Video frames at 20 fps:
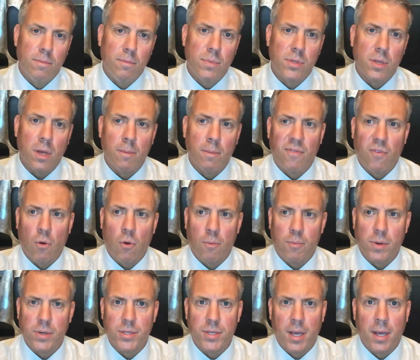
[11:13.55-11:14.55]
sub
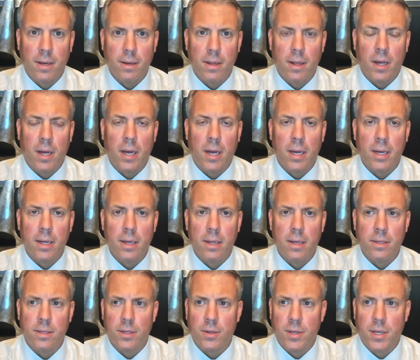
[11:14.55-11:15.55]
4% uh,
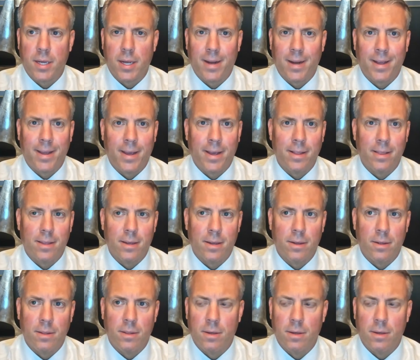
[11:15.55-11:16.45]
until you kind of get the,